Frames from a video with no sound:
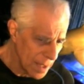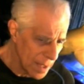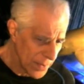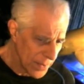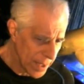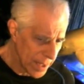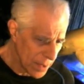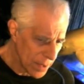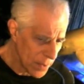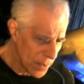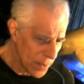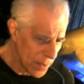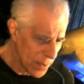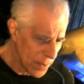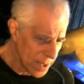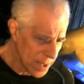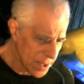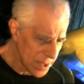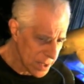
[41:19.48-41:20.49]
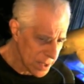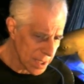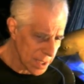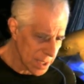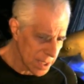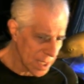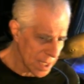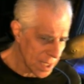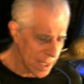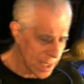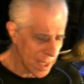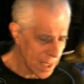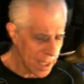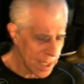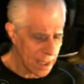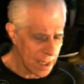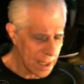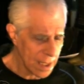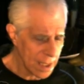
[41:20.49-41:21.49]
that it was the
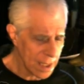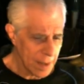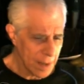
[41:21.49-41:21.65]
CIA,